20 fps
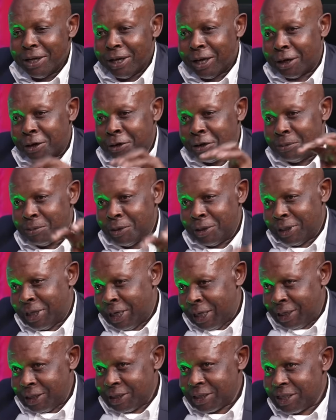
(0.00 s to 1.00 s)

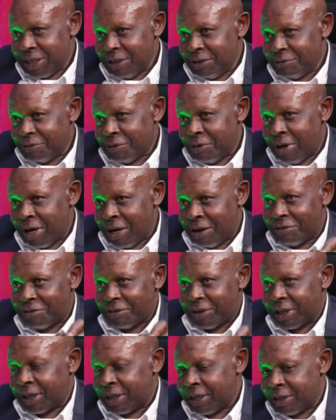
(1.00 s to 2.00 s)
Accommodation for
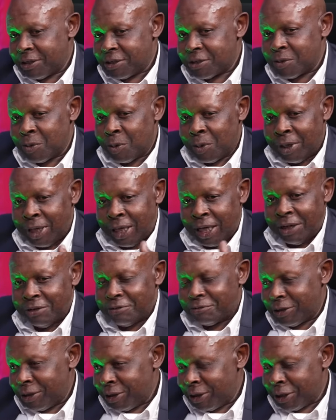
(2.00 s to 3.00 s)
Africans who
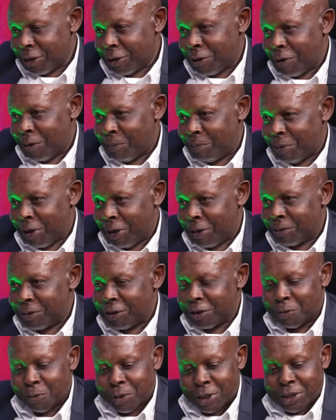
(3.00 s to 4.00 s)
lived in the compound,
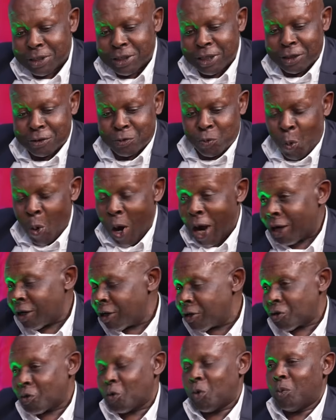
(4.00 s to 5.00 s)
it was just
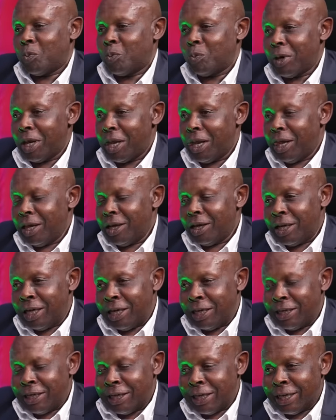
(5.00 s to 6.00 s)
one room. Mm.
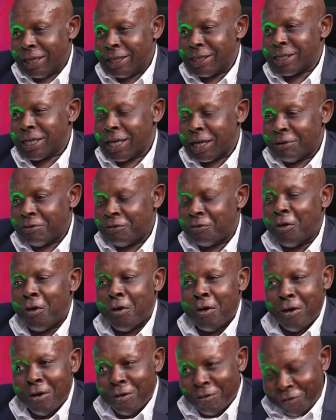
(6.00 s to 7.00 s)
Indians had
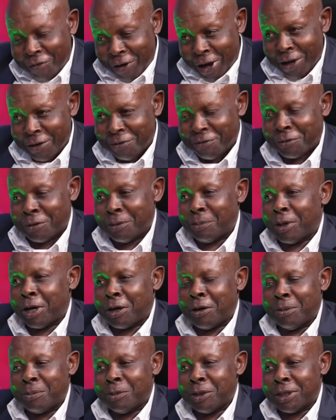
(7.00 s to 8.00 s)
four or five room
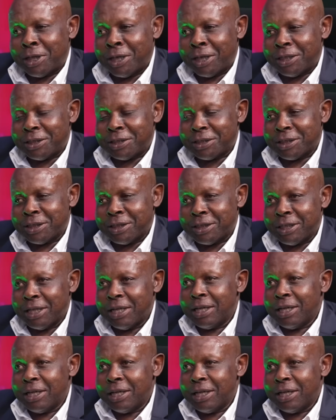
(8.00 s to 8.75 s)
accommodation.